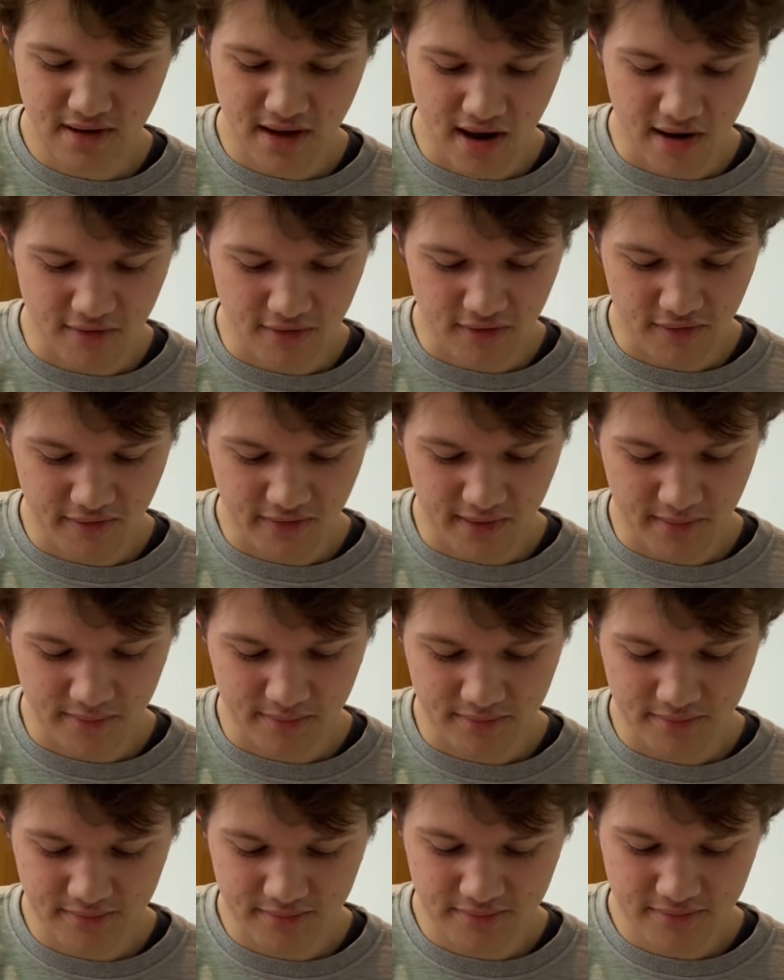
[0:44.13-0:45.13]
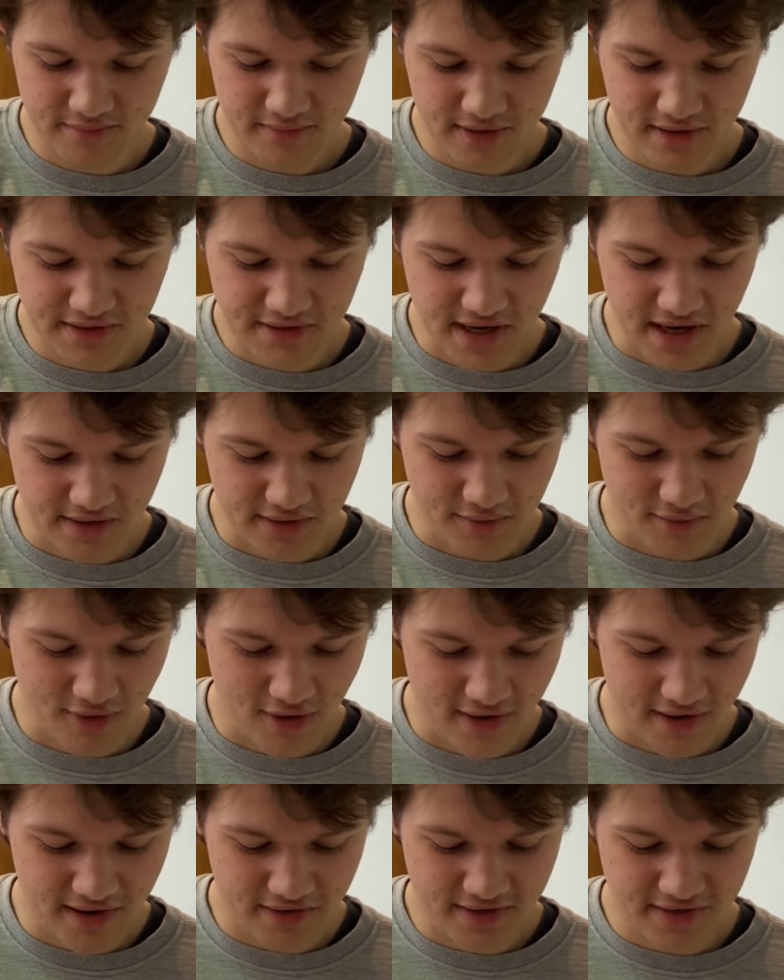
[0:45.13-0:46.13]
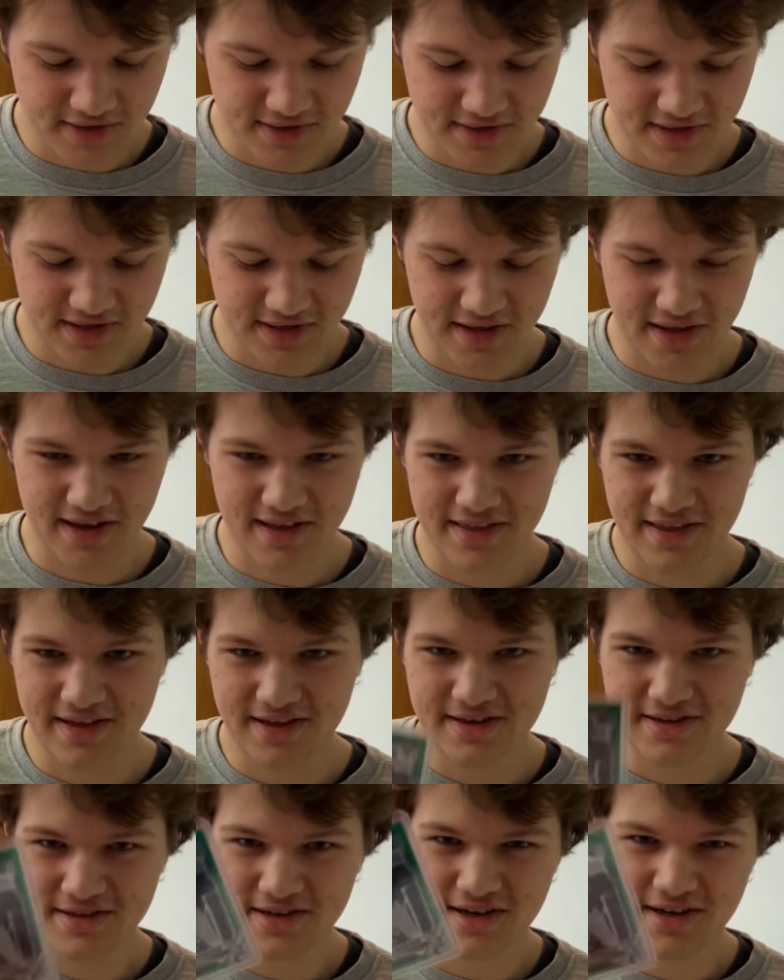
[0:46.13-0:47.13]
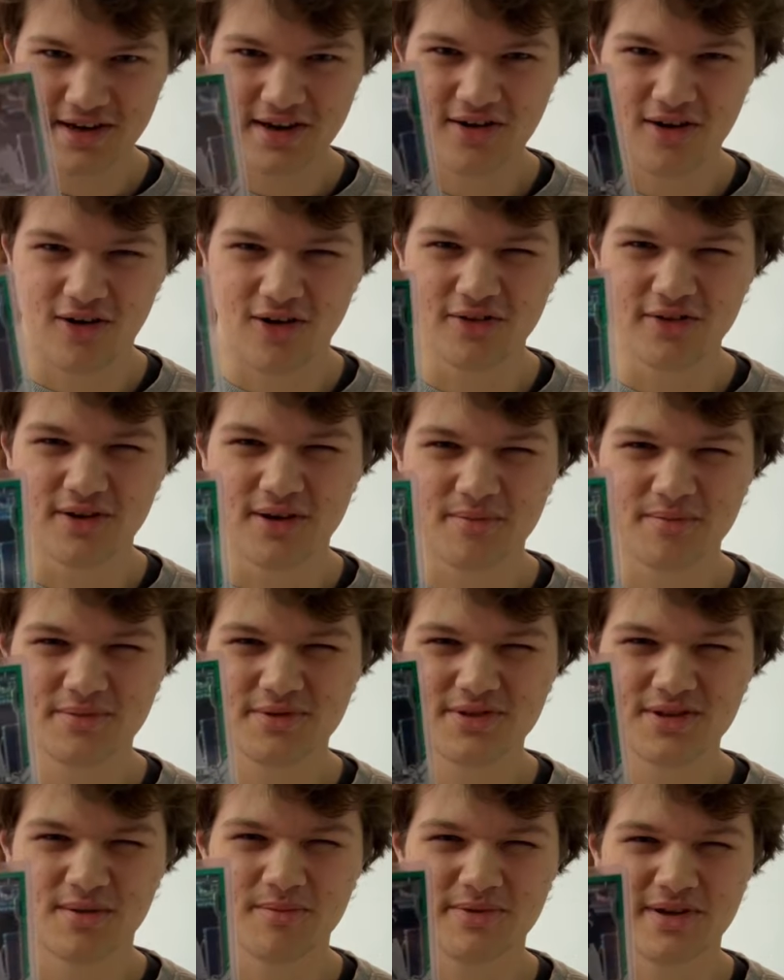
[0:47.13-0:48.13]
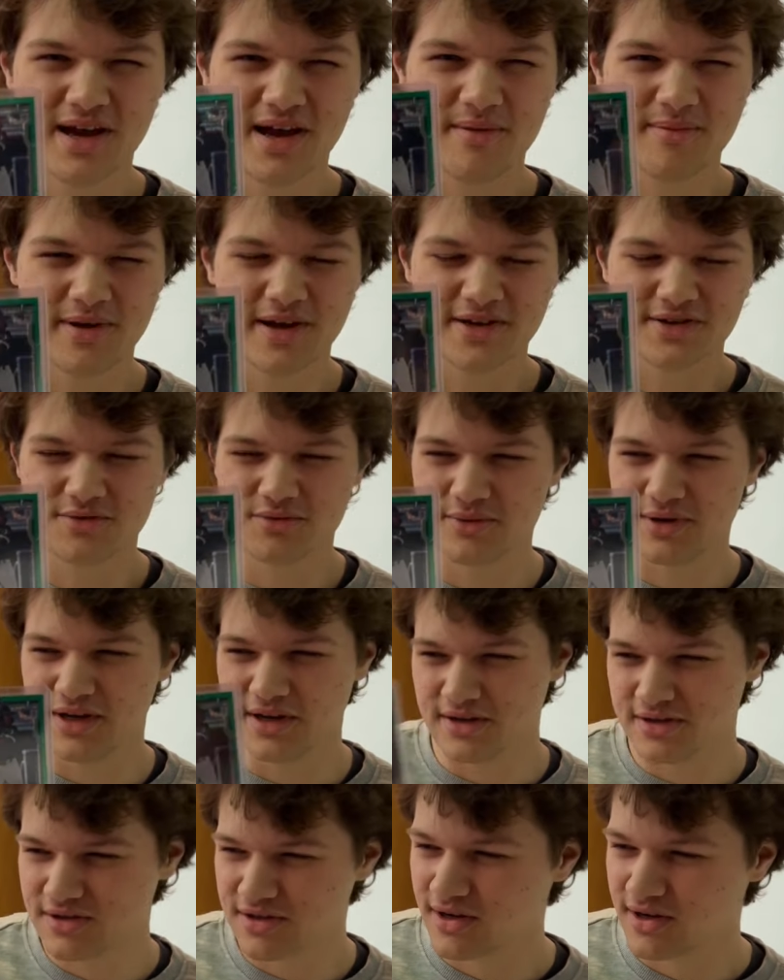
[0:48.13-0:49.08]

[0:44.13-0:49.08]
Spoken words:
I don't know if I'm exactly wrong on this, and then I think he's gonna get called up sometime next week.